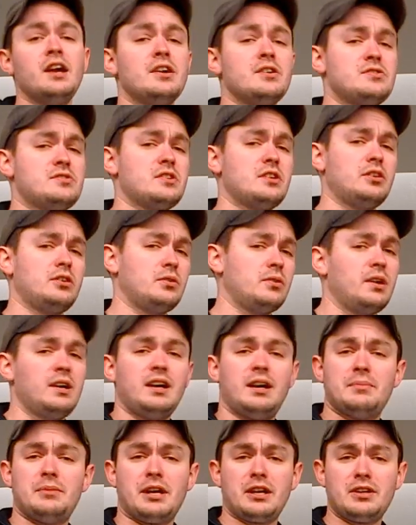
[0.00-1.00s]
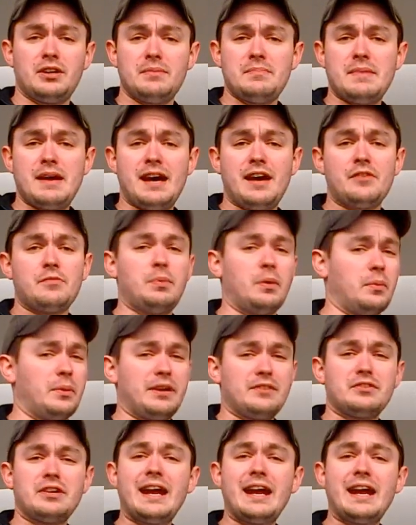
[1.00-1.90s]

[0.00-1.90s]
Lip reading: So I'm not good at math, but whatever